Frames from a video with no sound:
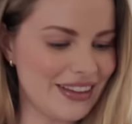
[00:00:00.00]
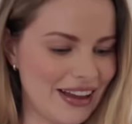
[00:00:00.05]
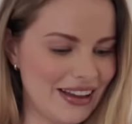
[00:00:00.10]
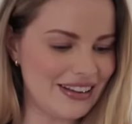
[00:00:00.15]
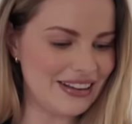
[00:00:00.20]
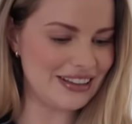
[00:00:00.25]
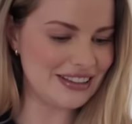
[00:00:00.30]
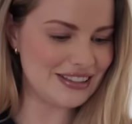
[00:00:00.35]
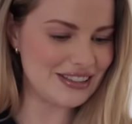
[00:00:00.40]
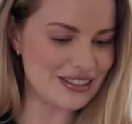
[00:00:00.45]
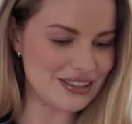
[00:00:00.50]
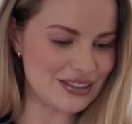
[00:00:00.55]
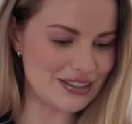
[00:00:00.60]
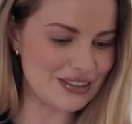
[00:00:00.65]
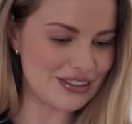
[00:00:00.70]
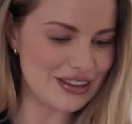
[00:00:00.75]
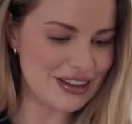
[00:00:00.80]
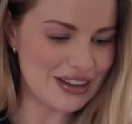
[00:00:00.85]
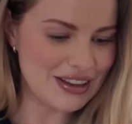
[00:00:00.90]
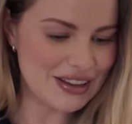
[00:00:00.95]
I need
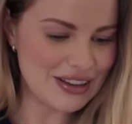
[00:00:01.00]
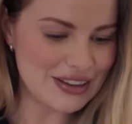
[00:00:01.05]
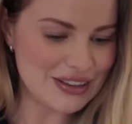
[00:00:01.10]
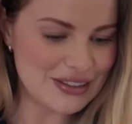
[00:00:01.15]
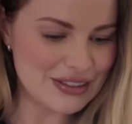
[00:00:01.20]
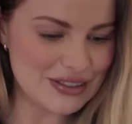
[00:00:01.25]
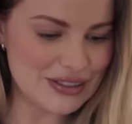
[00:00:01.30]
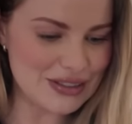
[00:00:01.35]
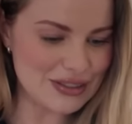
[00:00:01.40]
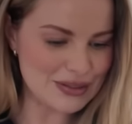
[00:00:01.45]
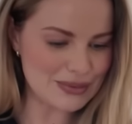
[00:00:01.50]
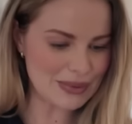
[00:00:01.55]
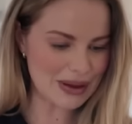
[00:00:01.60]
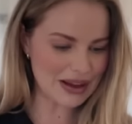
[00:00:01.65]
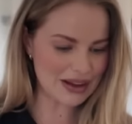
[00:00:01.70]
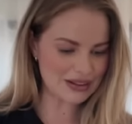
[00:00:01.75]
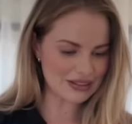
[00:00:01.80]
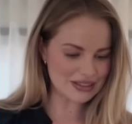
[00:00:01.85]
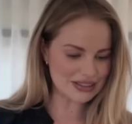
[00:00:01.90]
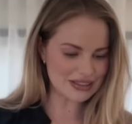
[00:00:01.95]
to zoom
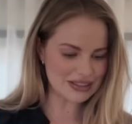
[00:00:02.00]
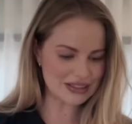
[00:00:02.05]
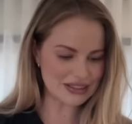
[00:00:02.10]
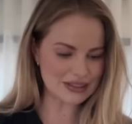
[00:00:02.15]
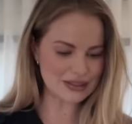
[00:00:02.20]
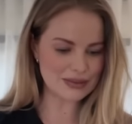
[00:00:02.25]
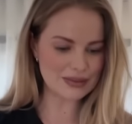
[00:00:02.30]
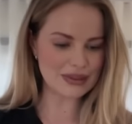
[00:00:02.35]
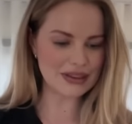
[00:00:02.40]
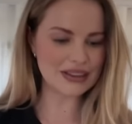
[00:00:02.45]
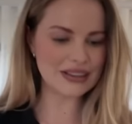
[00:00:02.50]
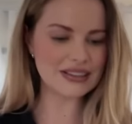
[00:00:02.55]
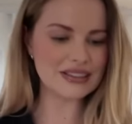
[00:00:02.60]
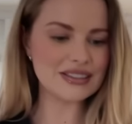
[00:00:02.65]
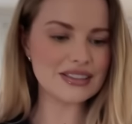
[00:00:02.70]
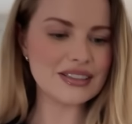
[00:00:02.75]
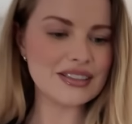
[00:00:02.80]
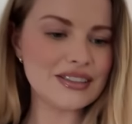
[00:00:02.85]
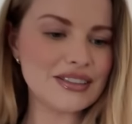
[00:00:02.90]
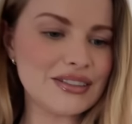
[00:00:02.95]
out a little
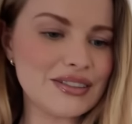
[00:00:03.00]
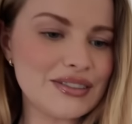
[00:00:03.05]
bit.